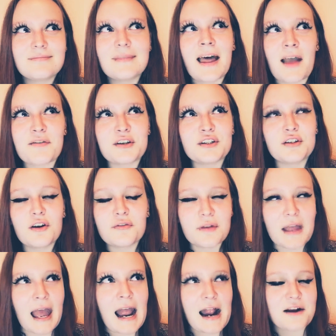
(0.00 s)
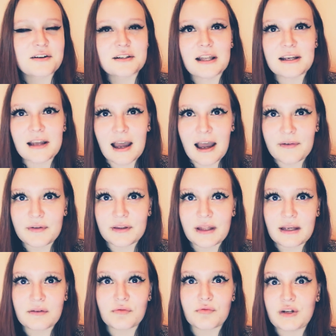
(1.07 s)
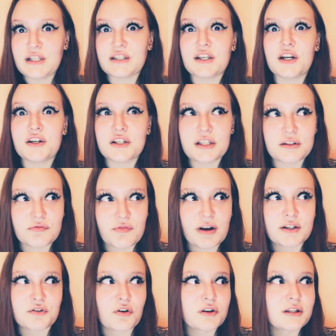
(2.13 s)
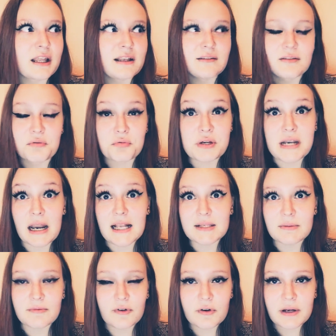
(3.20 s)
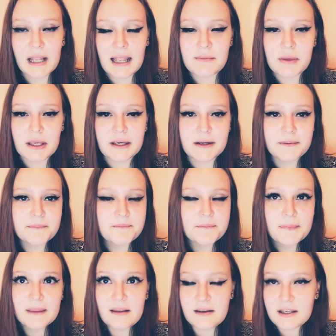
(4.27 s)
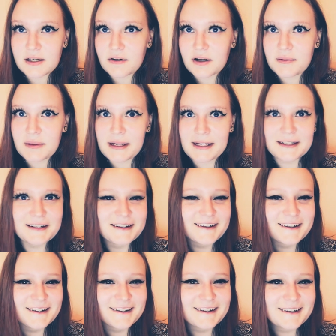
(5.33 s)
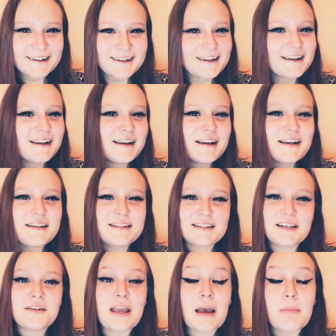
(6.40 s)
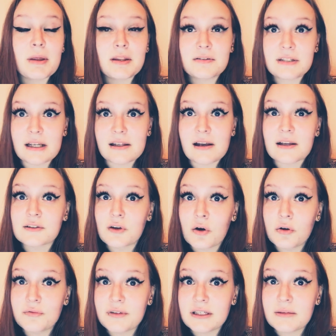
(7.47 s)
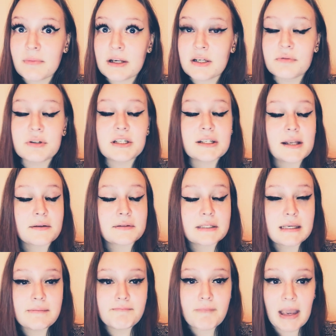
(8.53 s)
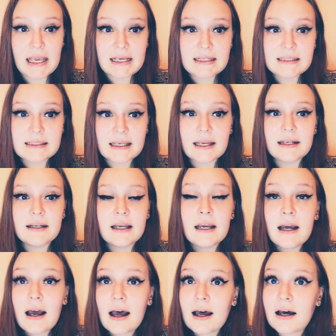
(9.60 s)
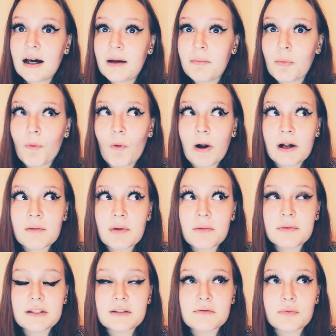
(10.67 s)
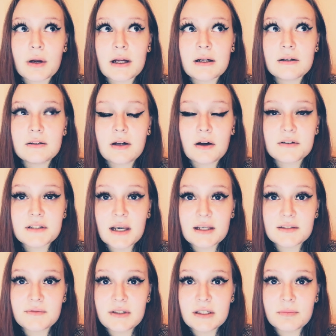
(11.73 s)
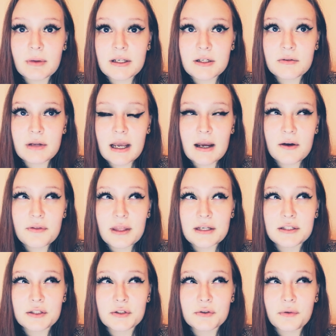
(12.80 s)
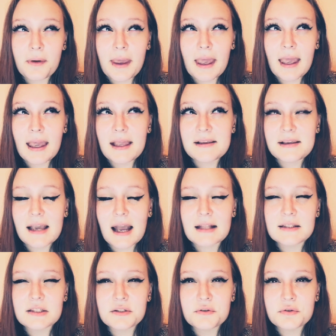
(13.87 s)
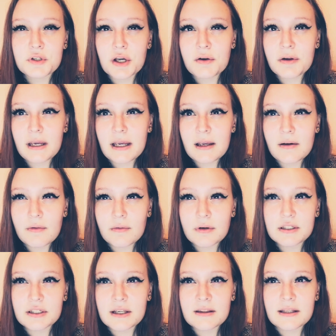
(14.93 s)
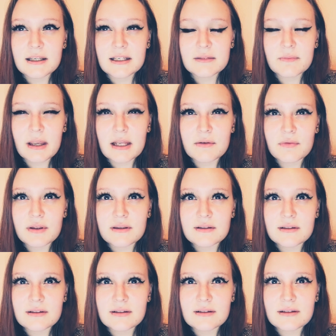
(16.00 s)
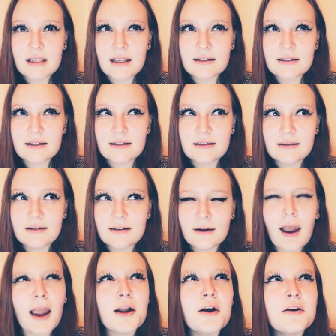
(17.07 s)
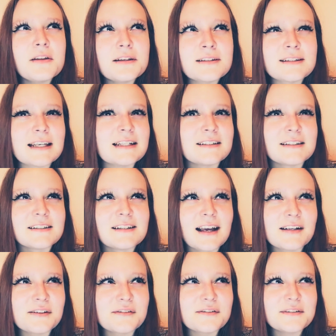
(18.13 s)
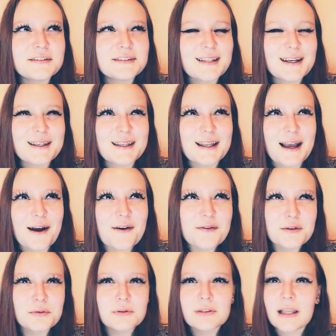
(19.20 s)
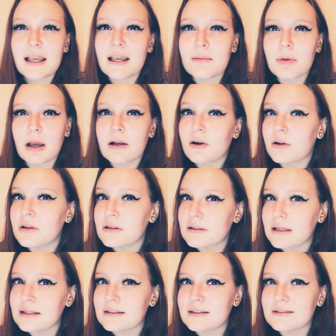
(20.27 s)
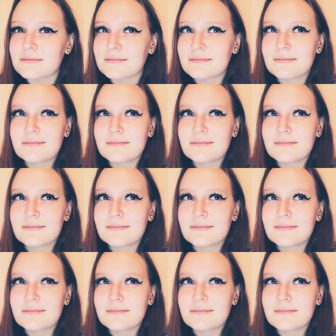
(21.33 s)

I have to sort of act like I haven't like researched this restaurant like 3 days before I came here. You know what I mean? So yeah, Bella Italia has a whole vegan menu, which is absolutely amazing. Wagamama's as well also has a vegan menu now. They do a katsu curry, which I think is made with seitan. I call it seitan. I don't know exactly how you say it, but I call it seitan.